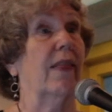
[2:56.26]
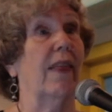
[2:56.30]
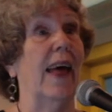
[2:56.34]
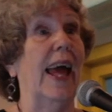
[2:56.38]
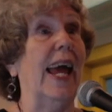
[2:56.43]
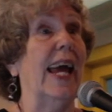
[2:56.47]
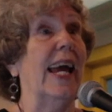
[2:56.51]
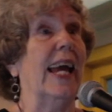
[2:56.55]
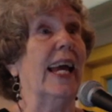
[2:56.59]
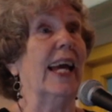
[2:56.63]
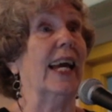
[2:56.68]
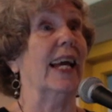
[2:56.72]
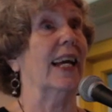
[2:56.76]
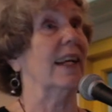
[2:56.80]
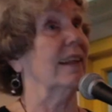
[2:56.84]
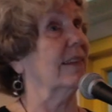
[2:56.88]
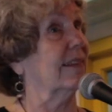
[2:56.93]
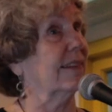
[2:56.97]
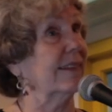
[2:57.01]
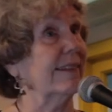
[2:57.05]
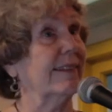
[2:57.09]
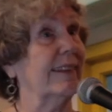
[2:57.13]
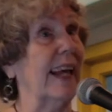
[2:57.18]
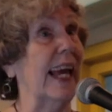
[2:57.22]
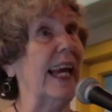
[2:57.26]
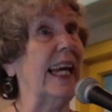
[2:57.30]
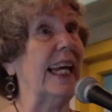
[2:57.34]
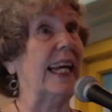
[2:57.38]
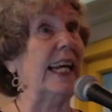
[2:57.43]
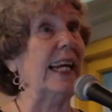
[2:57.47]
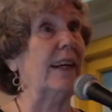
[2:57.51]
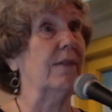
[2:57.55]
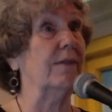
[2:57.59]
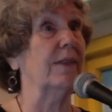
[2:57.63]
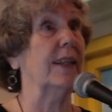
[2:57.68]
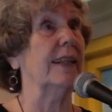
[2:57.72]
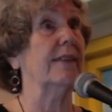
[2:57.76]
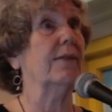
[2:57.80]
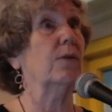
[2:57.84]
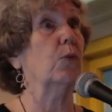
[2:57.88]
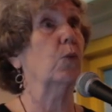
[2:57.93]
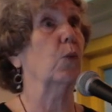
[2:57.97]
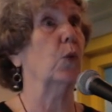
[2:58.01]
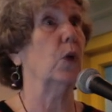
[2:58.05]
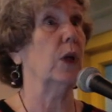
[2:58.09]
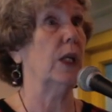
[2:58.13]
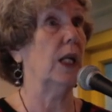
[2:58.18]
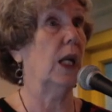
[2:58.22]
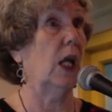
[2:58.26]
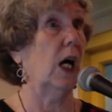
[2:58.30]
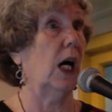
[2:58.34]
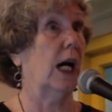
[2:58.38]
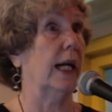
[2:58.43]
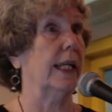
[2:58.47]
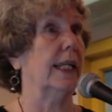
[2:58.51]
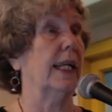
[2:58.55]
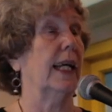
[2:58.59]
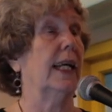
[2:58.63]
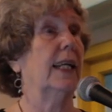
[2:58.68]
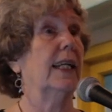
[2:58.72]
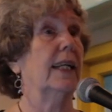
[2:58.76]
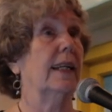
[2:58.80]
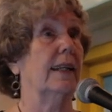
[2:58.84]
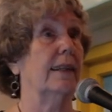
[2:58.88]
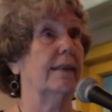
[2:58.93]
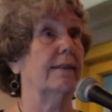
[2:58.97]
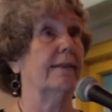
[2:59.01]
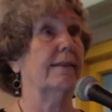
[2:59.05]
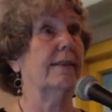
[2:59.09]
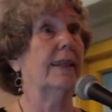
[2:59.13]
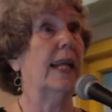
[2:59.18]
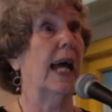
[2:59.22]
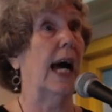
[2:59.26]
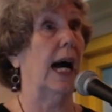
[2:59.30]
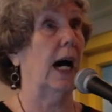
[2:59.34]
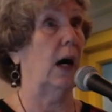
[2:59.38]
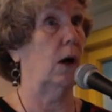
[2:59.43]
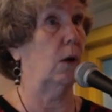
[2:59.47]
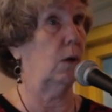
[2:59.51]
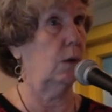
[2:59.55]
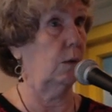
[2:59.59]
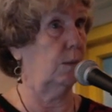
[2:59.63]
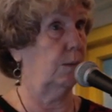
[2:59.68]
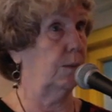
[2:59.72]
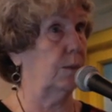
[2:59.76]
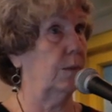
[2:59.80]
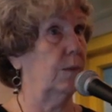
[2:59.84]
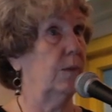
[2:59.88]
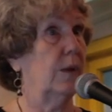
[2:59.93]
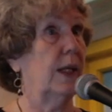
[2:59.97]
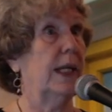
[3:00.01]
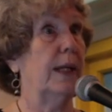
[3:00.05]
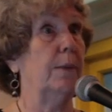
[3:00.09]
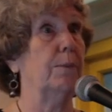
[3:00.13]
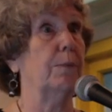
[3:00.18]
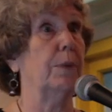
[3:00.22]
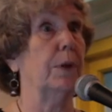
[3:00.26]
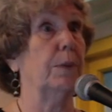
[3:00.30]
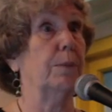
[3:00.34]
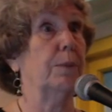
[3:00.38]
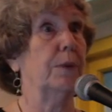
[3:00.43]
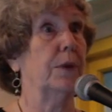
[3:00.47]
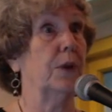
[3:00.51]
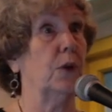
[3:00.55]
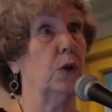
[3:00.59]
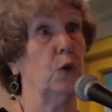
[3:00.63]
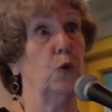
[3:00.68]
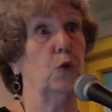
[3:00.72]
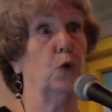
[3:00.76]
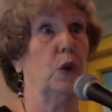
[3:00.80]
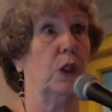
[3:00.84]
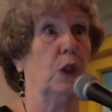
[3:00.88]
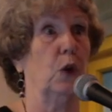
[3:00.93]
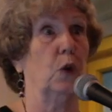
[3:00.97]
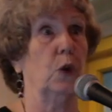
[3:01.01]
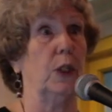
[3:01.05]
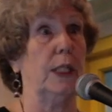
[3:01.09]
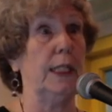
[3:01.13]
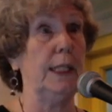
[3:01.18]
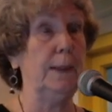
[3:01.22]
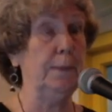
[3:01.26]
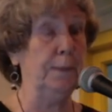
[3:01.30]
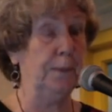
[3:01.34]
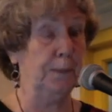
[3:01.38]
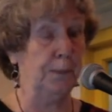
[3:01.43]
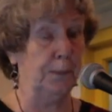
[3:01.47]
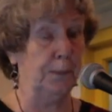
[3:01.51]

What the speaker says: They saved this woodlot, and it is now in perpetuity,